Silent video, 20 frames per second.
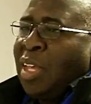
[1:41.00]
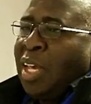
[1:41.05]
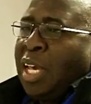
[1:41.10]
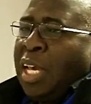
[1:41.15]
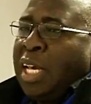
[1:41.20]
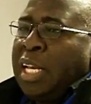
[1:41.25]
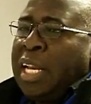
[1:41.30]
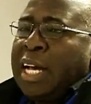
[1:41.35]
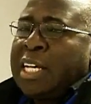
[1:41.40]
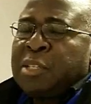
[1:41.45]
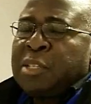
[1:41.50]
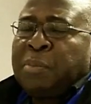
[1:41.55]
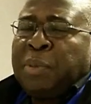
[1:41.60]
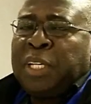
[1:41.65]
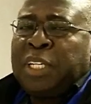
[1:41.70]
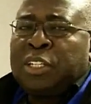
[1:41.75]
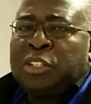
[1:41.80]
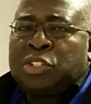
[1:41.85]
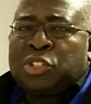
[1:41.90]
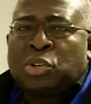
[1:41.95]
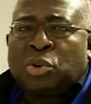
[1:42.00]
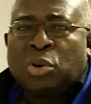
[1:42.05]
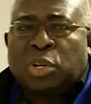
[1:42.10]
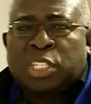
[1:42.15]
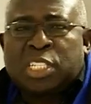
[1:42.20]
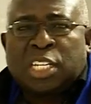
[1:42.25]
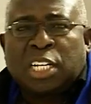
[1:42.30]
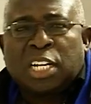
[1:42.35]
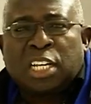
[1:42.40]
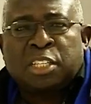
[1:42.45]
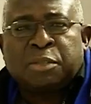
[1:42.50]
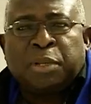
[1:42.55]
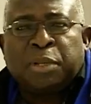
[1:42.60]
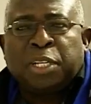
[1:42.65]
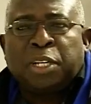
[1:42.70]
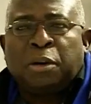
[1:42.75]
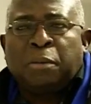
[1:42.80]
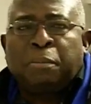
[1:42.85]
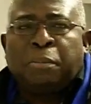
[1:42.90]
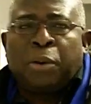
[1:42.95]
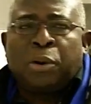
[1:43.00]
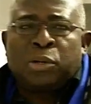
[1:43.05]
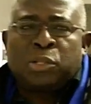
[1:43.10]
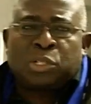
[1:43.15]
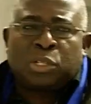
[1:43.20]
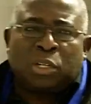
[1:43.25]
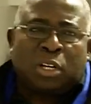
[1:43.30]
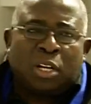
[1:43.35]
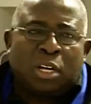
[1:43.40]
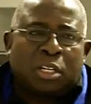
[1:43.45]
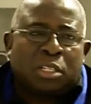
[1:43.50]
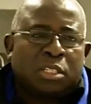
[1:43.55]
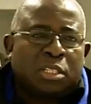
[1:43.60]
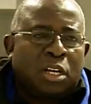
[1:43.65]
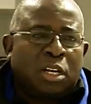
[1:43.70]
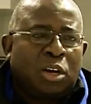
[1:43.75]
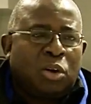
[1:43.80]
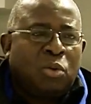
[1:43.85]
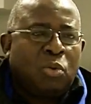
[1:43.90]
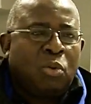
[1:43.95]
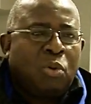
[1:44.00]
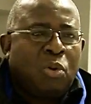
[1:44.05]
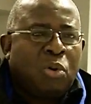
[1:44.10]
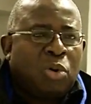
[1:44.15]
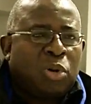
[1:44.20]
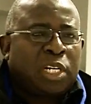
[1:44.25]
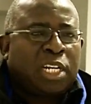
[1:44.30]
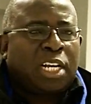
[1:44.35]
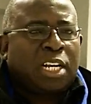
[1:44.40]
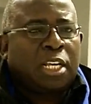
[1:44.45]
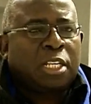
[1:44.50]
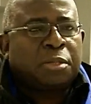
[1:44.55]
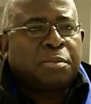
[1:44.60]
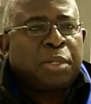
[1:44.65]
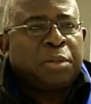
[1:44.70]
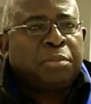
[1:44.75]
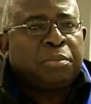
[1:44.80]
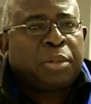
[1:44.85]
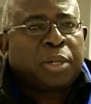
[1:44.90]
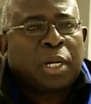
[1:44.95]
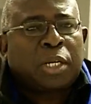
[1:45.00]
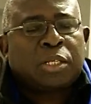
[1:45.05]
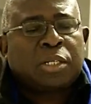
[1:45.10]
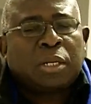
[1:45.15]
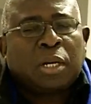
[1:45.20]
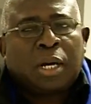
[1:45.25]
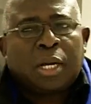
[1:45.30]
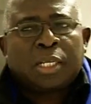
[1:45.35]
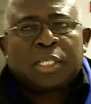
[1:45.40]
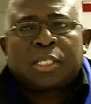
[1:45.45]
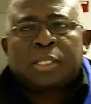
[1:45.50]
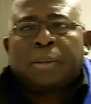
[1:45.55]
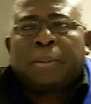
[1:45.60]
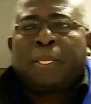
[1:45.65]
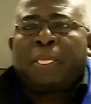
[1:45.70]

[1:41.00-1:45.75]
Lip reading: It has been a choice that has been imposed on us, a war that has been brought to us,